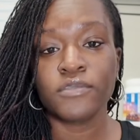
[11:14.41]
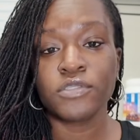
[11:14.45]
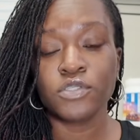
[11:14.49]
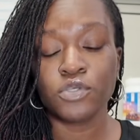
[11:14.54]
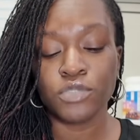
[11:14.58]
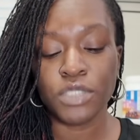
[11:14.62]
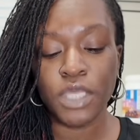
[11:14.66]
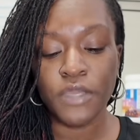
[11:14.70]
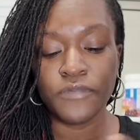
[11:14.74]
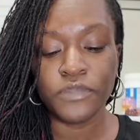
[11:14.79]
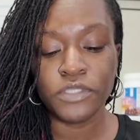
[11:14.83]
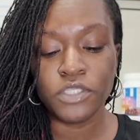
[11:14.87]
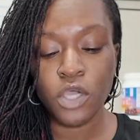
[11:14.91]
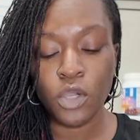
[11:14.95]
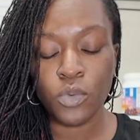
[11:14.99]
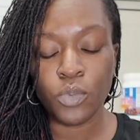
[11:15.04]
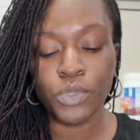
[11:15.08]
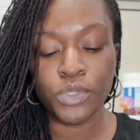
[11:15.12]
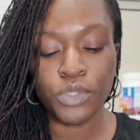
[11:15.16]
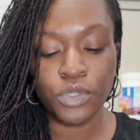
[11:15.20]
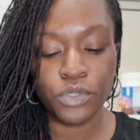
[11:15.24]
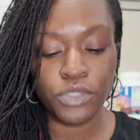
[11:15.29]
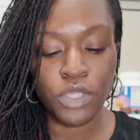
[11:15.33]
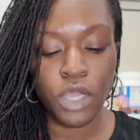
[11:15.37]
So definitely talk
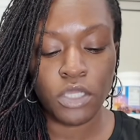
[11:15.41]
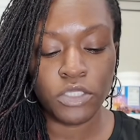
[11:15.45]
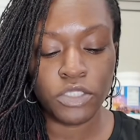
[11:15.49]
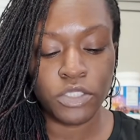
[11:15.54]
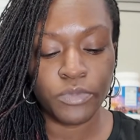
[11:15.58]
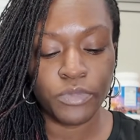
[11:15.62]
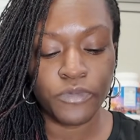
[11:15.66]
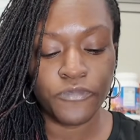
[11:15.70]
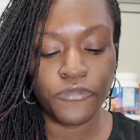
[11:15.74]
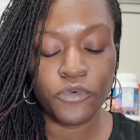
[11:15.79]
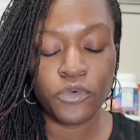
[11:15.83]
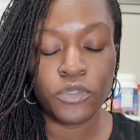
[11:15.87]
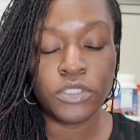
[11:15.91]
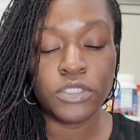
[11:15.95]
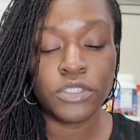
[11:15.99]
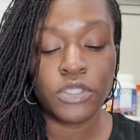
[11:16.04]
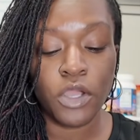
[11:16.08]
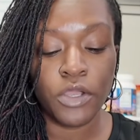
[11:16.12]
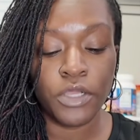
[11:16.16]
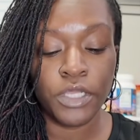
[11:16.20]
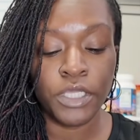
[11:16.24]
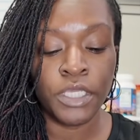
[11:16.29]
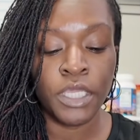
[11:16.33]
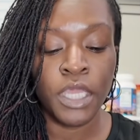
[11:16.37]
with your doctor before
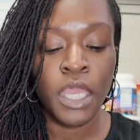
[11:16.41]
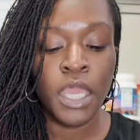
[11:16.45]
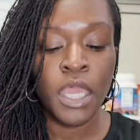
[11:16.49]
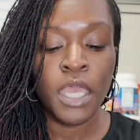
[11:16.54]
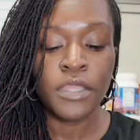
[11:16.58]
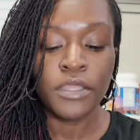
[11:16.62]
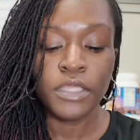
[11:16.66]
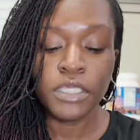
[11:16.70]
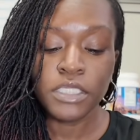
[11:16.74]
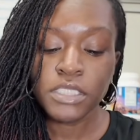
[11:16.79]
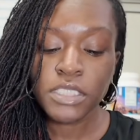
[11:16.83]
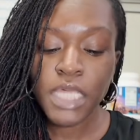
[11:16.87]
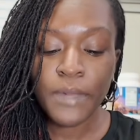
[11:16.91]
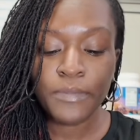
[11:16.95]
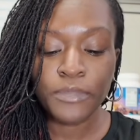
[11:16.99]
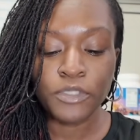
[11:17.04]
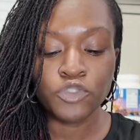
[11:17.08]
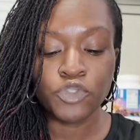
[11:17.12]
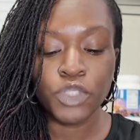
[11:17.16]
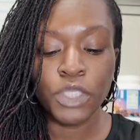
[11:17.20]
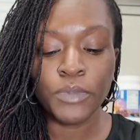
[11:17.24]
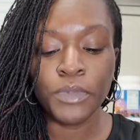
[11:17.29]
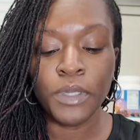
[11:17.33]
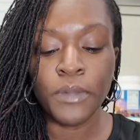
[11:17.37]
starting this type of
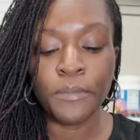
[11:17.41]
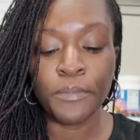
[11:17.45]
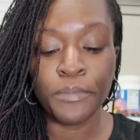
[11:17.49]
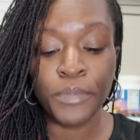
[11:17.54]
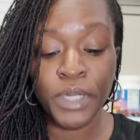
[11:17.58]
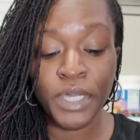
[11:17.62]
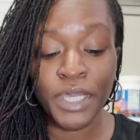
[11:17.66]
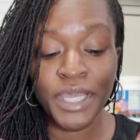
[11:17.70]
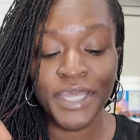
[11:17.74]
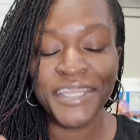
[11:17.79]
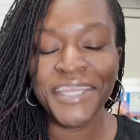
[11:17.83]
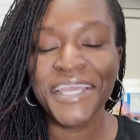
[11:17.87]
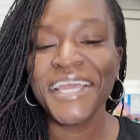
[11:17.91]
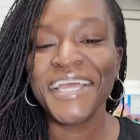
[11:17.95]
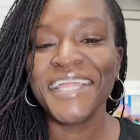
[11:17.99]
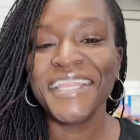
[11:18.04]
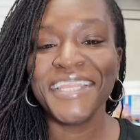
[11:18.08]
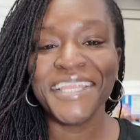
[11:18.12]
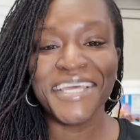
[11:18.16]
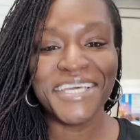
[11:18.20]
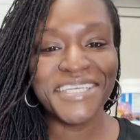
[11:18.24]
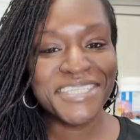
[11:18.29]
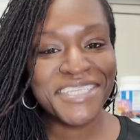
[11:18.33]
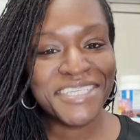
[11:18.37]
treatment. But
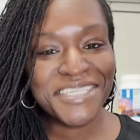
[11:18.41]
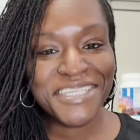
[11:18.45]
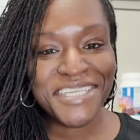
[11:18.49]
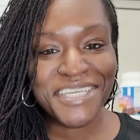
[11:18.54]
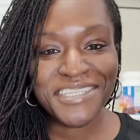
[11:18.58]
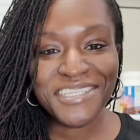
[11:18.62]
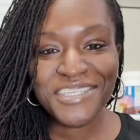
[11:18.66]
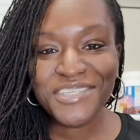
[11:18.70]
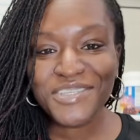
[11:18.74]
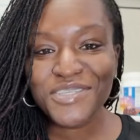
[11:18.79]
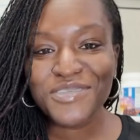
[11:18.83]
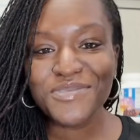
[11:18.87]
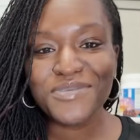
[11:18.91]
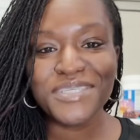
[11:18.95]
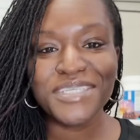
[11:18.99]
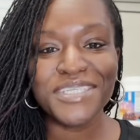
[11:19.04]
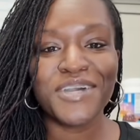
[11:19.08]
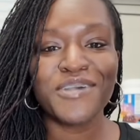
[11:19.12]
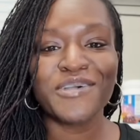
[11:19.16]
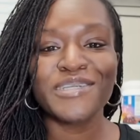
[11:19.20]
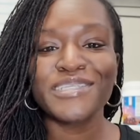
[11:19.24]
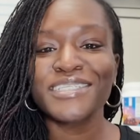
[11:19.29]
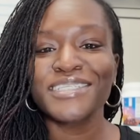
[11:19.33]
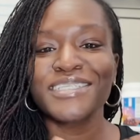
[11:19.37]
let's just get to the
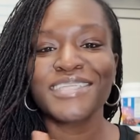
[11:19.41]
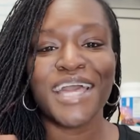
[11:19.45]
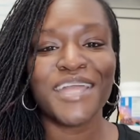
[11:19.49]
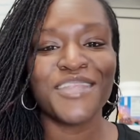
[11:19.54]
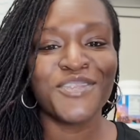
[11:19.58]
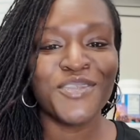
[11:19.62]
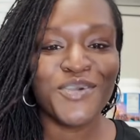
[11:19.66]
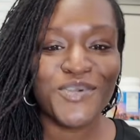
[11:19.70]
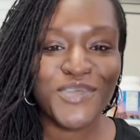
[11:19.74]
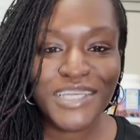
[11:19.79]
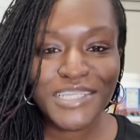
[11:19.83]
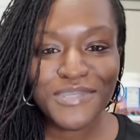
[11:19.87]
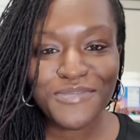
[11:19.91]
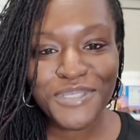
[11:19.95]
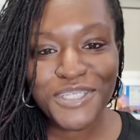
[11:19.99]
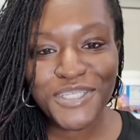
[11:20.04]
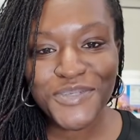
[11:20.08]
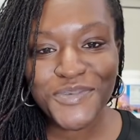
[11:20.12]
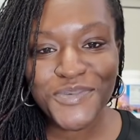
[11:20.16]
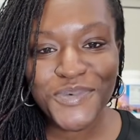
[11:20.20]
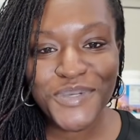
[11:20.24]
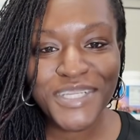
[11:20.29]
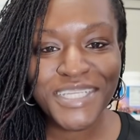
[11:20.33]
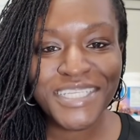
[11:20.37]
results, because I know that's what
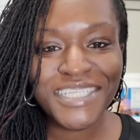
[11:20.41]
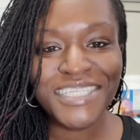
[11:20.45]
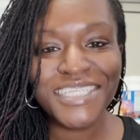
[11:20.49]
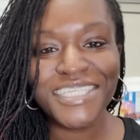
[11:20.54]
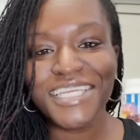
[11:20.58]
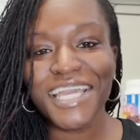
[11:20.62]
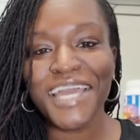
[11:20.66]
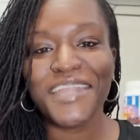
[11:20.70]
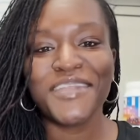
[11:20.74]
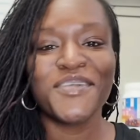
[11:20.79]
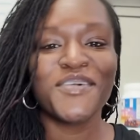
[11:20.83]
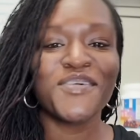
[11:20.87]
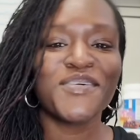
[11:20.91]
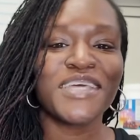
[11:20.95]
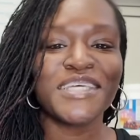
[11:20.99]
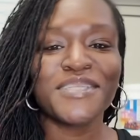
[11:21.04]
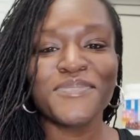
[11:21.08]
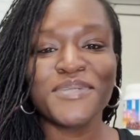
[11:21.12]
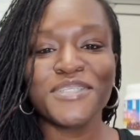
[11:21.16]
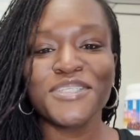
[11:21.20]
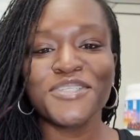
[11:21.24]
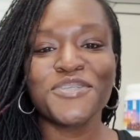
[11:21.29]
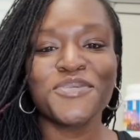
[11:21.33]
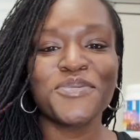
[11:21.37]
you want to see. I know
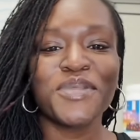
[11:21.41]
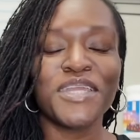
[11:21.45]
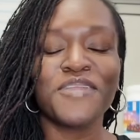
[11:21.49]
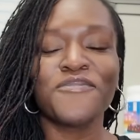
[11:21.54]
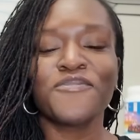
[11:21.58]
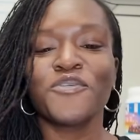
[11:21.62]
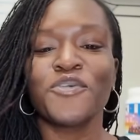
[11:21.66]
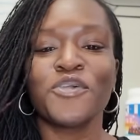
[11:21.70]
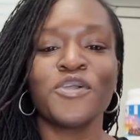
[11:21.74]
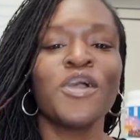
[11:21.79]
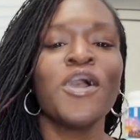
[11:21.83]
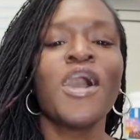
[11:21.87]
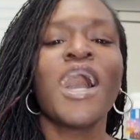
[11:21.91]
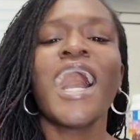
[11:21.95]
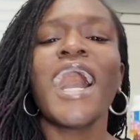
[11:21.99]
that's what you're waiting for.